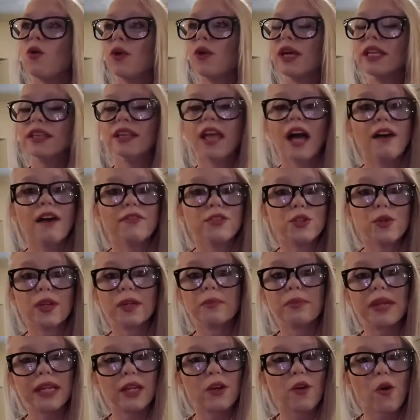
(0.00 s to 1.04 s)
We love
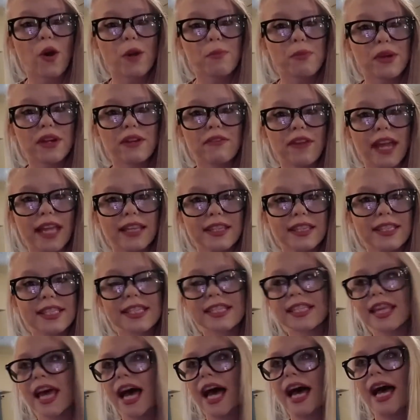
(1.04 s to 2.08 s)
doing big corporate
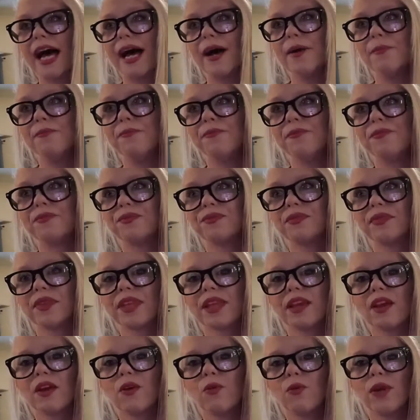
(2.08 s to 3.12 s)
events. Um,
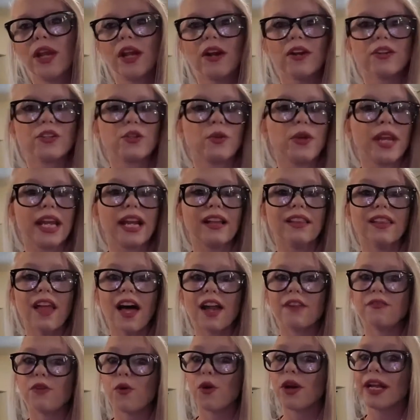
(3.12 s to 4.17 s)
we are doing a
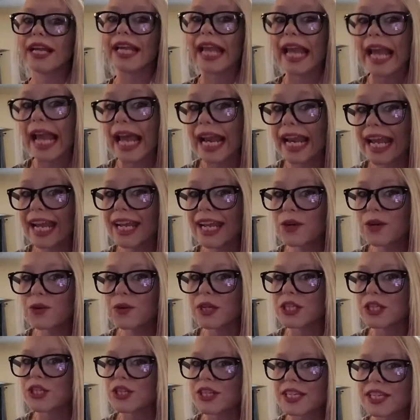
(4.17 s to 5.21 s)
lot of organic,
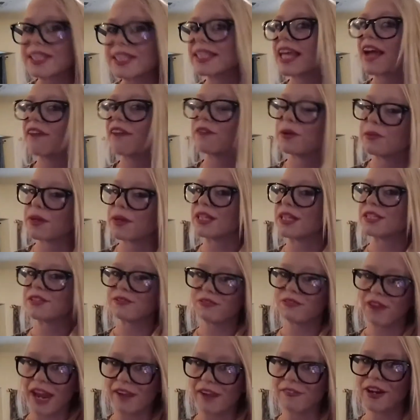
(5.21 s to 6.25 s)
which is
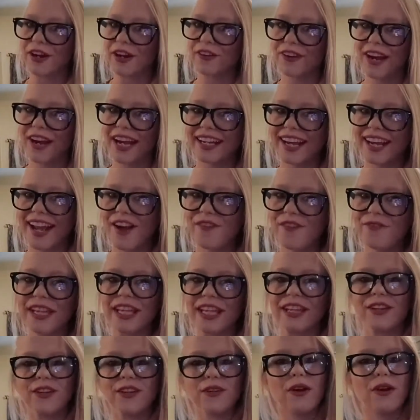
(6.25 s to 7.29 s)
everybody's favorite right now. We
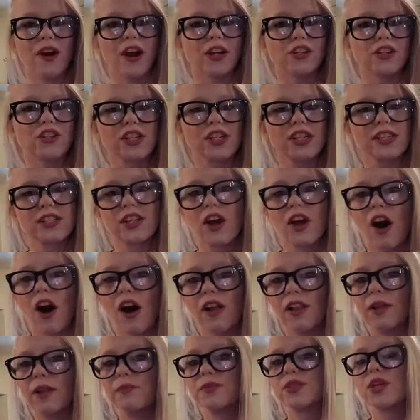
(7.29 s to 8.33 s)
can do arches,
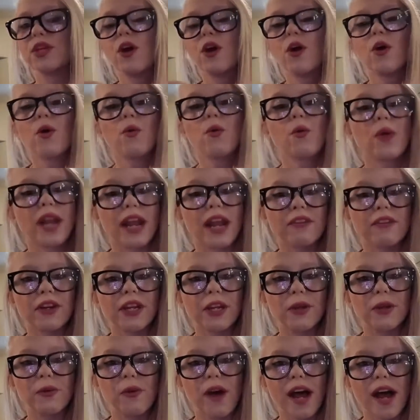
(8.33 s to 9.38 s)
columns, whatever
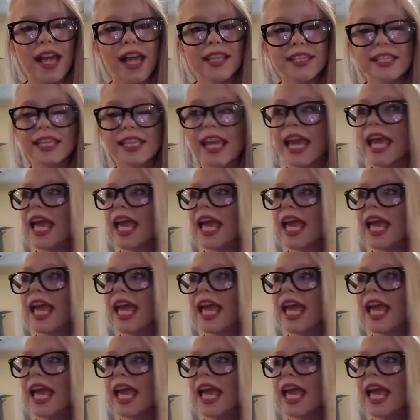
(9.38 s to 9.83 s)
you want.